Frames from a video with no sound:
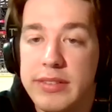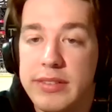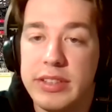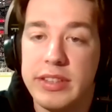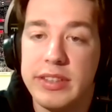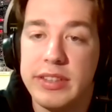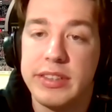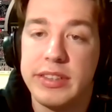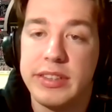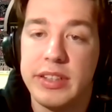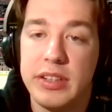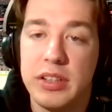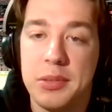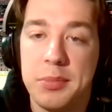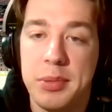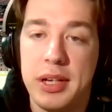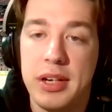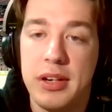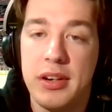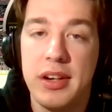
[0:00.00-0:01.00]
left in the third
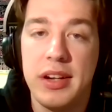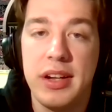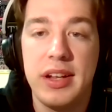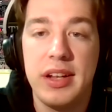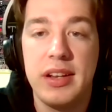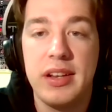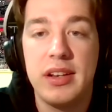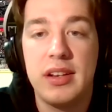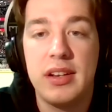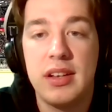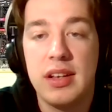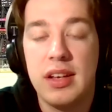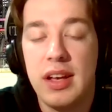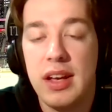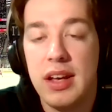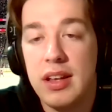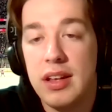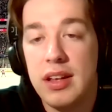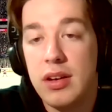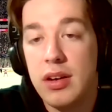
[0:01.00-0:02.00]
period.
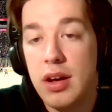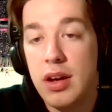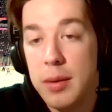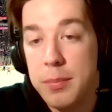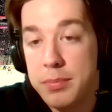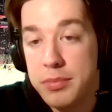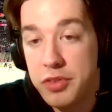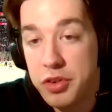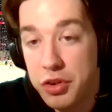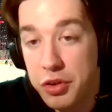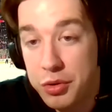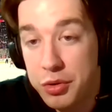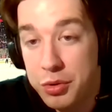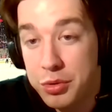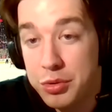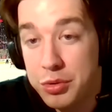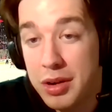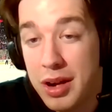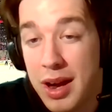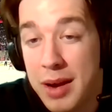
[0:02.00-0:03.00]
Up
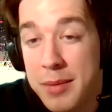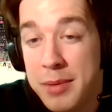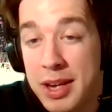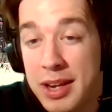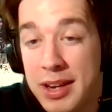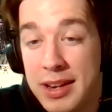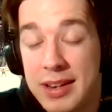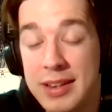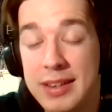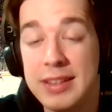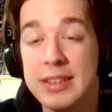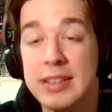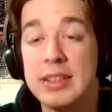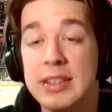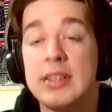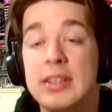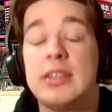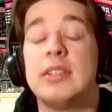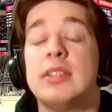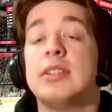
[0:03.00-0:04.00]
2, I mean,
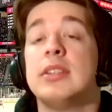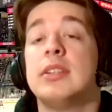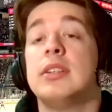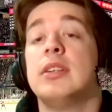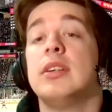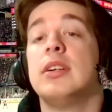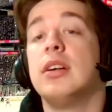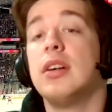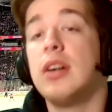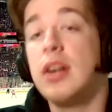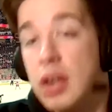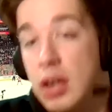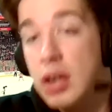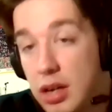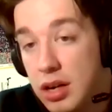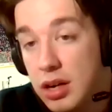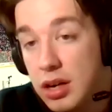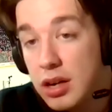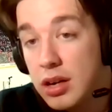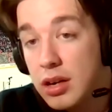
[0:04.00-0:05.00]

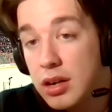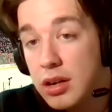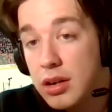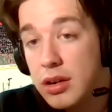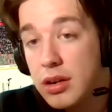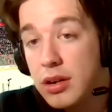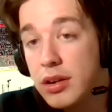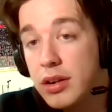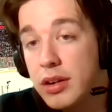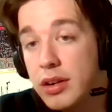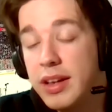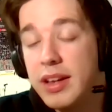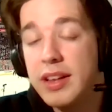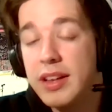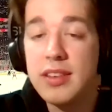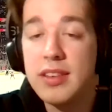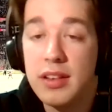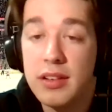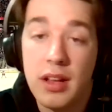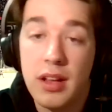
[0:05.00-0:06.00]

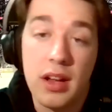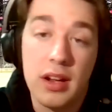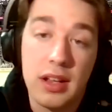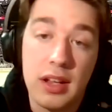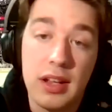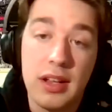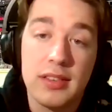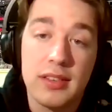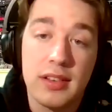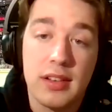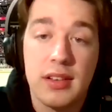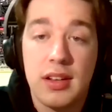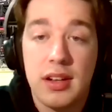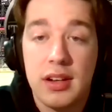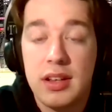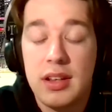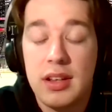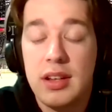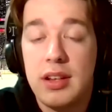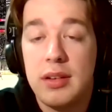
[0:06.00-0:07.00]
it's
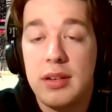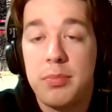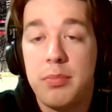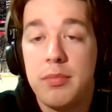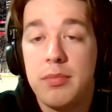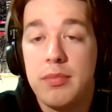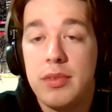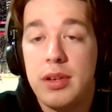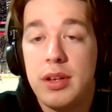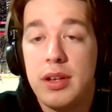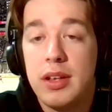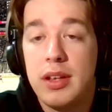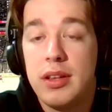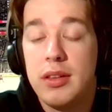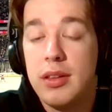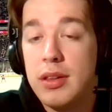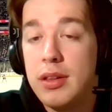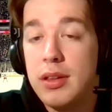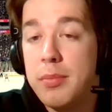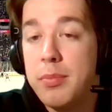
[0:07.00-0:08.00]
unlucky.
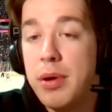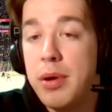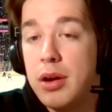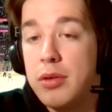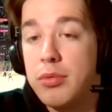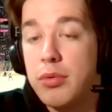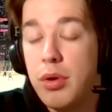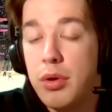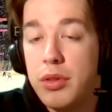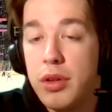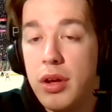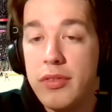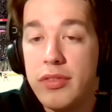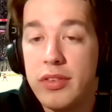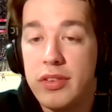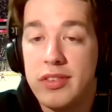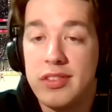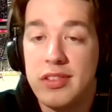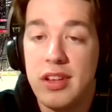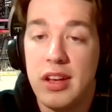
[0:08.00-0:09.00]
The puck rolled off
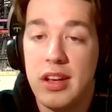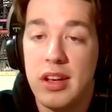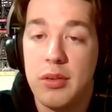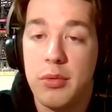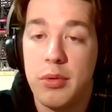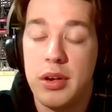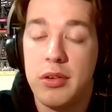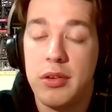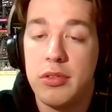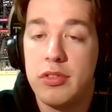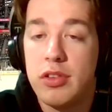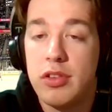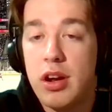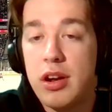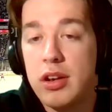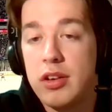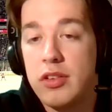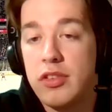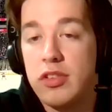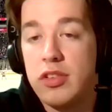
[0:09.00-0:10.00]
his stick when he was
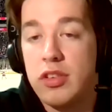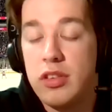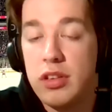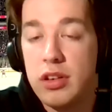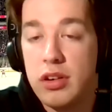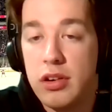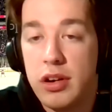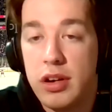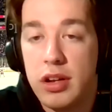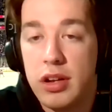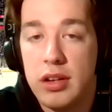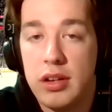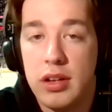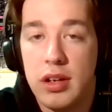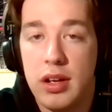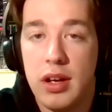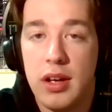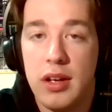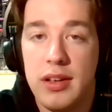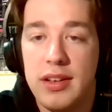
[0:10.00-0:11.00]
trying to just clear
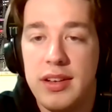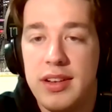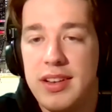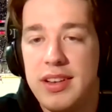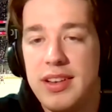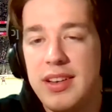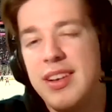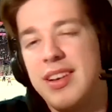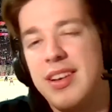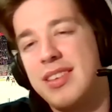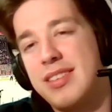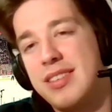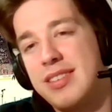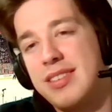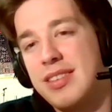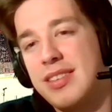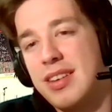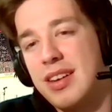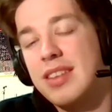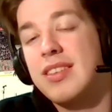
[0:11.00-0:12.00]
it.
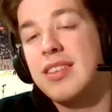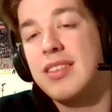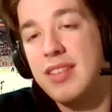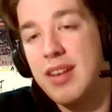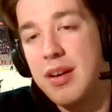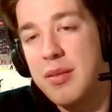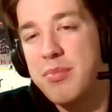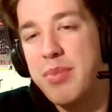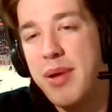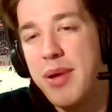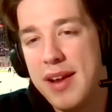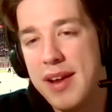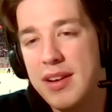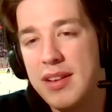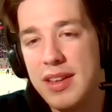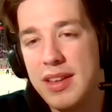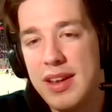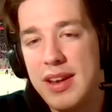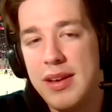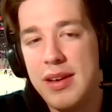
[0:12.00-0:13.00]
It's a dumb
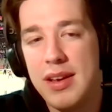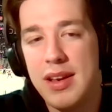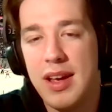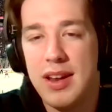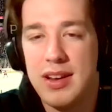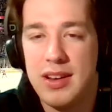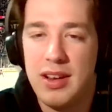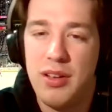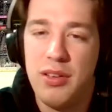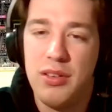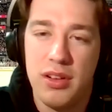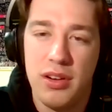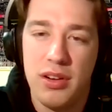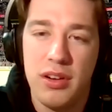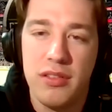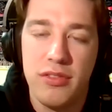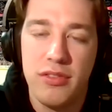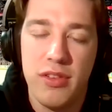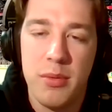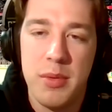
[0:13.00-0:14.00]
penalty, and he'll
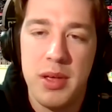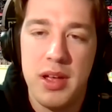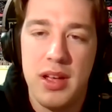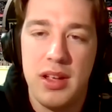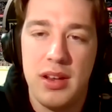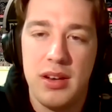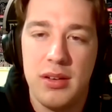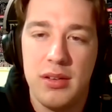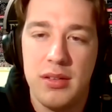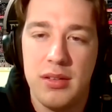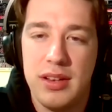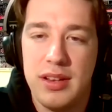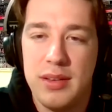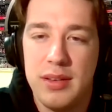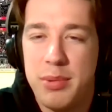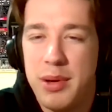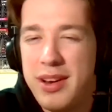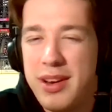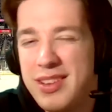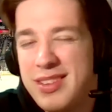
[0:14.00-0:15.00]
learn from it,
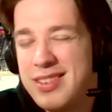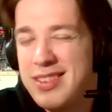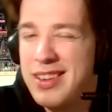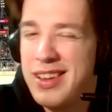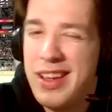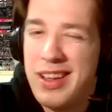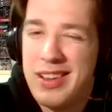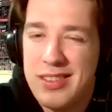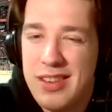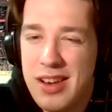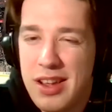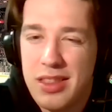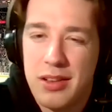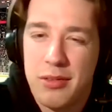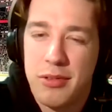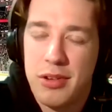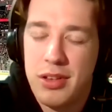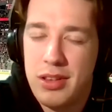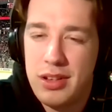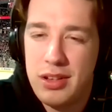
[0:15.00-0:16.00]
but it's nothing
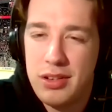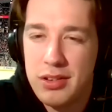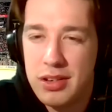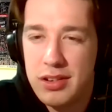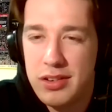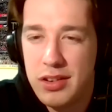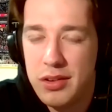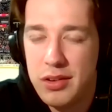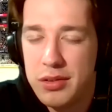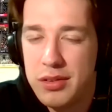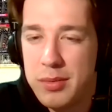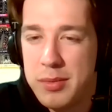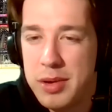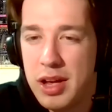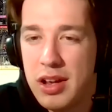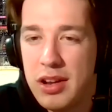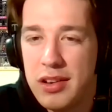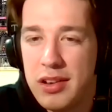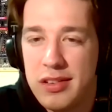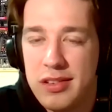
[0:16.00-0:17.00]
really you can do, to be
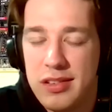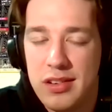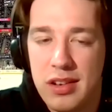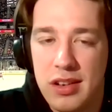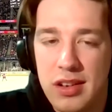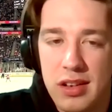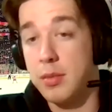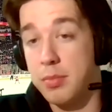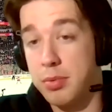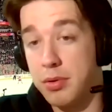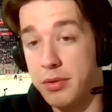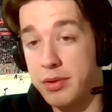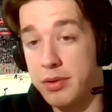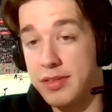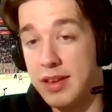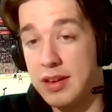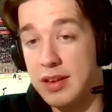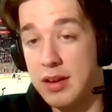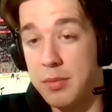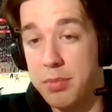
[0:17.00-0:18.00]
honest. The Bruins
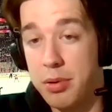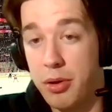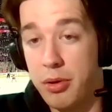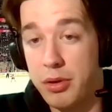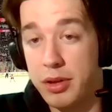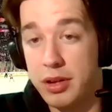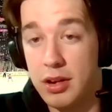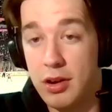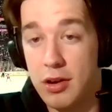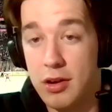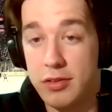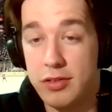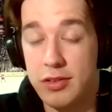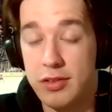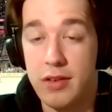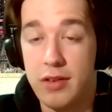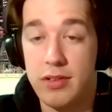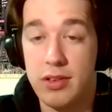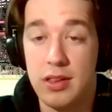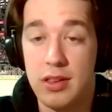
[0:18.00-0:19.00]
end up pulling
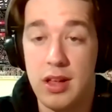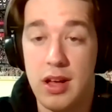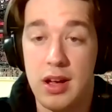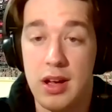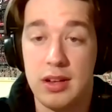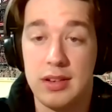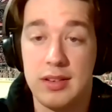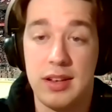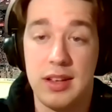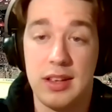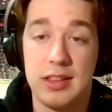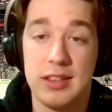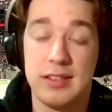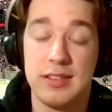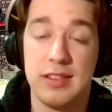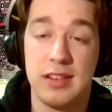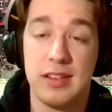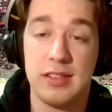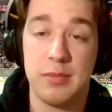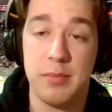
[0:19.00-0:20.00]
Jaroslav Halak to get the
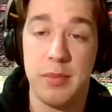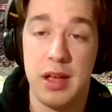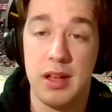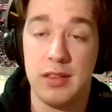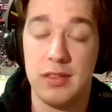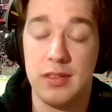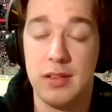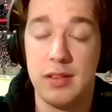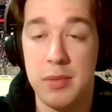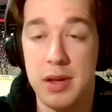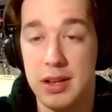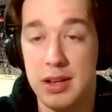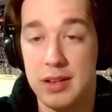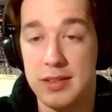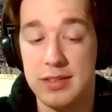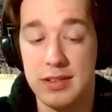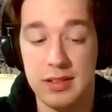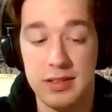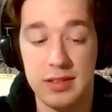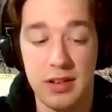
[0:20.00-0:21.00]
6th man to make it
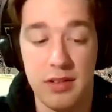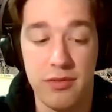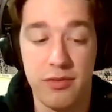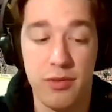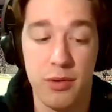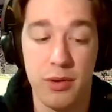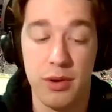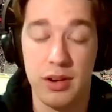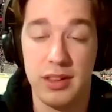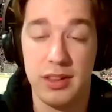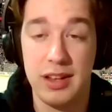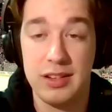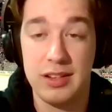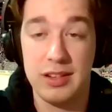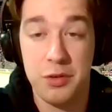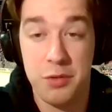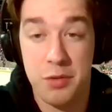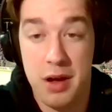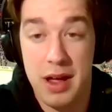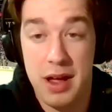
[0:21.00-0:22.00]
6-on-4, and they
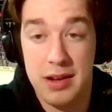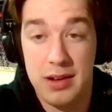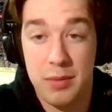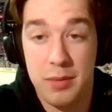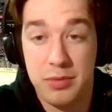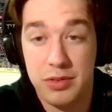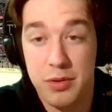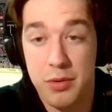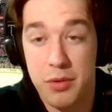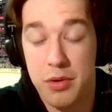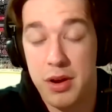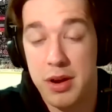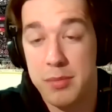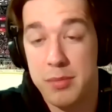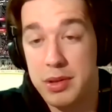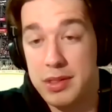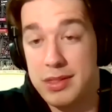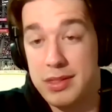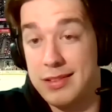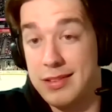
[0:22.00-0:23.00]
do end up scoring,
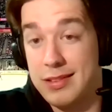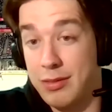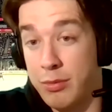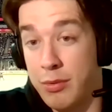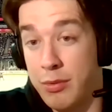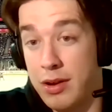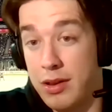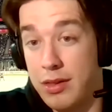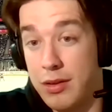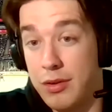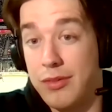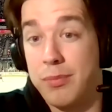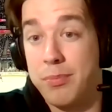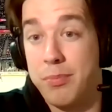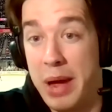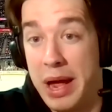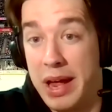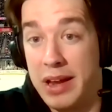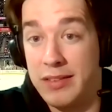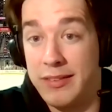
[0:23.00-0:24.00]
but this is one of those
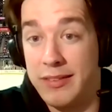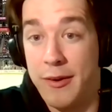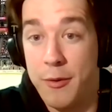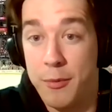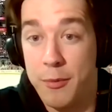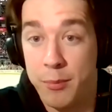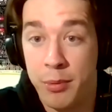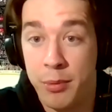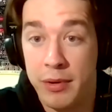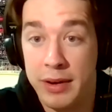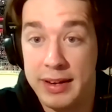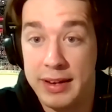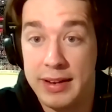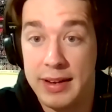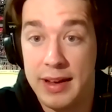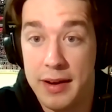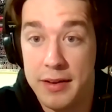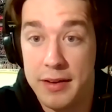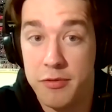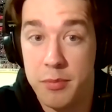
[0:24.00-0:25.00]
bend, don't break
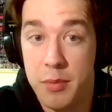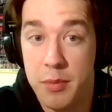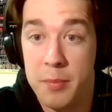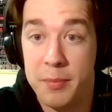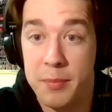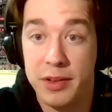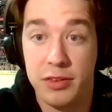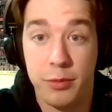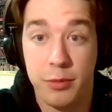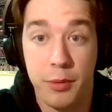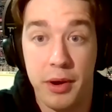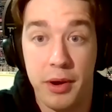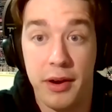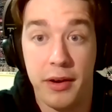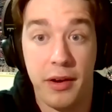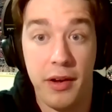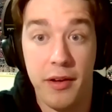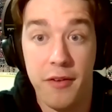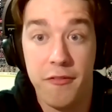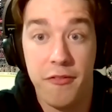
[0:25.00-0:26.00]
kind of moments
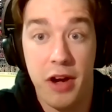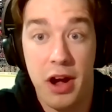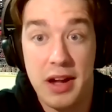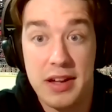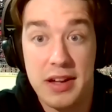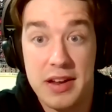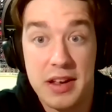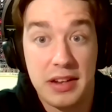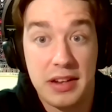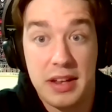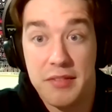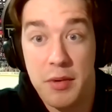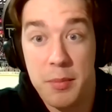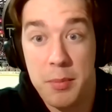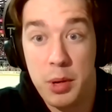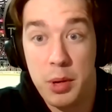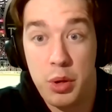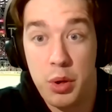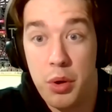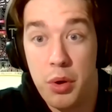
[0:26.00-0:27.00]
where, fine, give
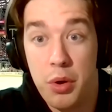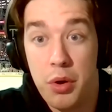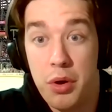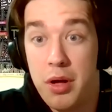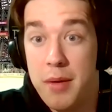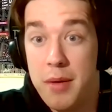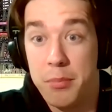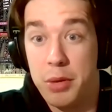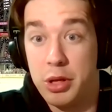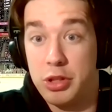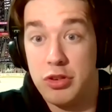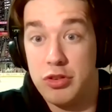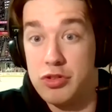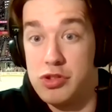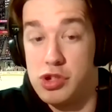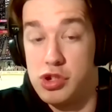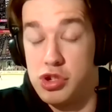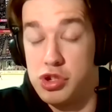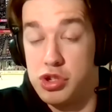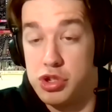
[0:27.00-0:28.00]
up a goal, but
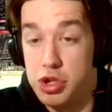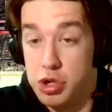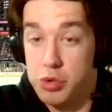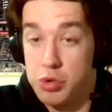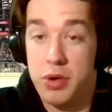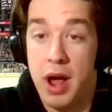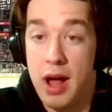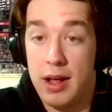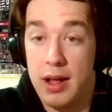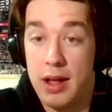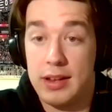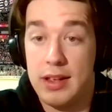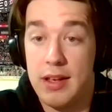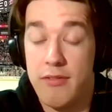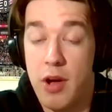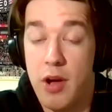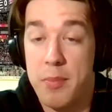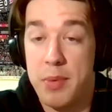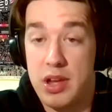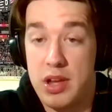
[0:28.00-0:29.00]
just do not
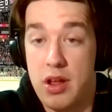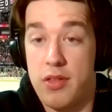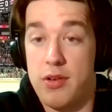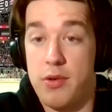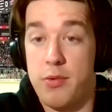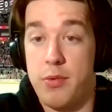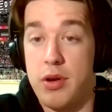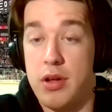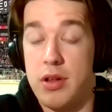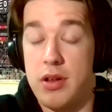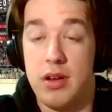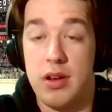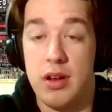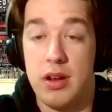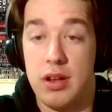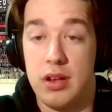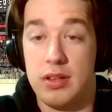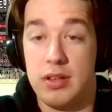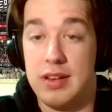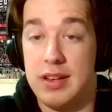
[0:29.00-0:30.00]
give up another one
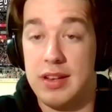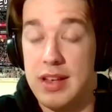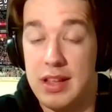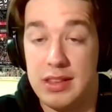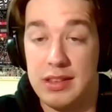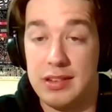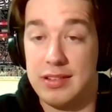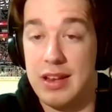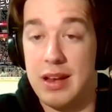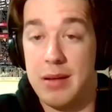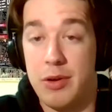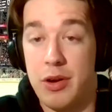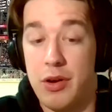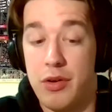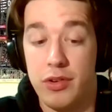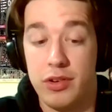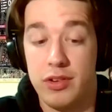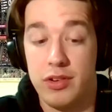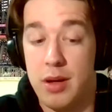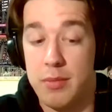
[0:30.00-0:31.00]
to get this game to
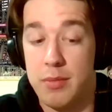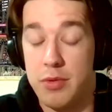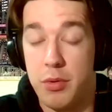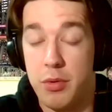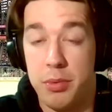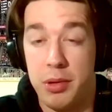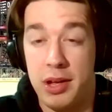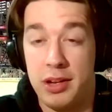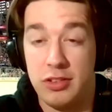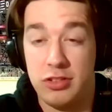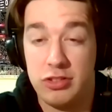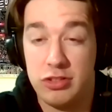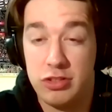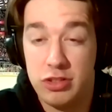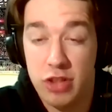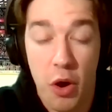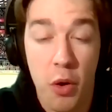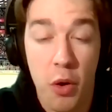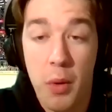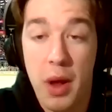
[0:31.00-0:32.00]
overtime. You were playing
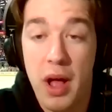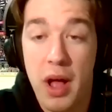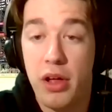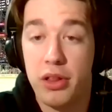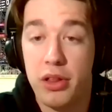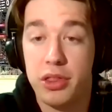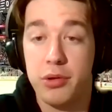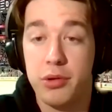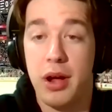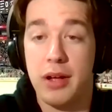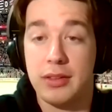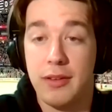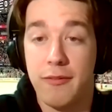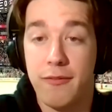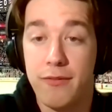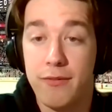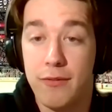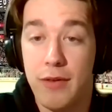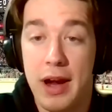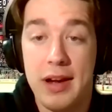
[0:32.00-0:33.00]
so well throughout the
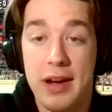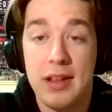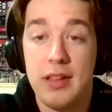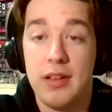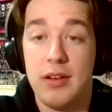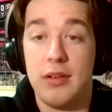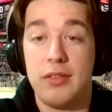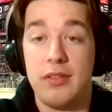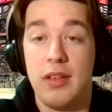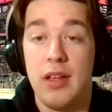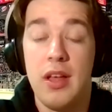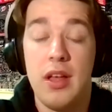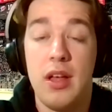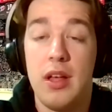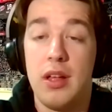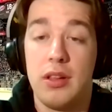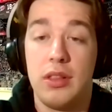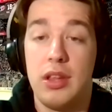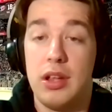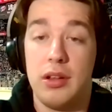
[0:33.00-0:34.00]
regulars,
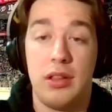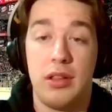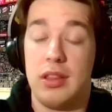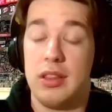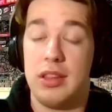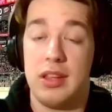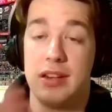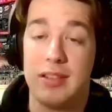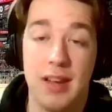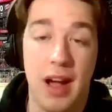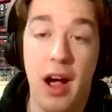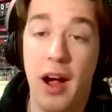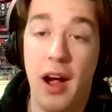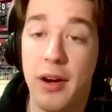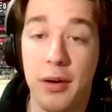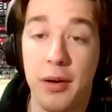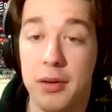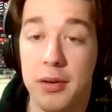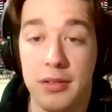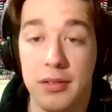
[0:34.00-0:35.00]
the
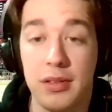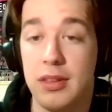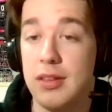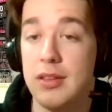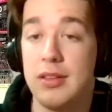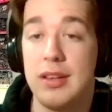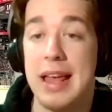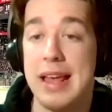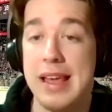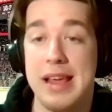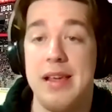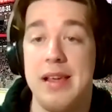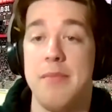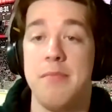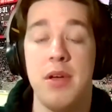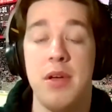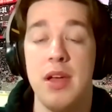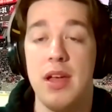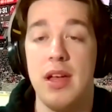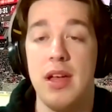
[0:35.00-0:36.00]
entire
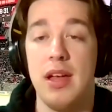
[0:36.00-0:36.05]
game.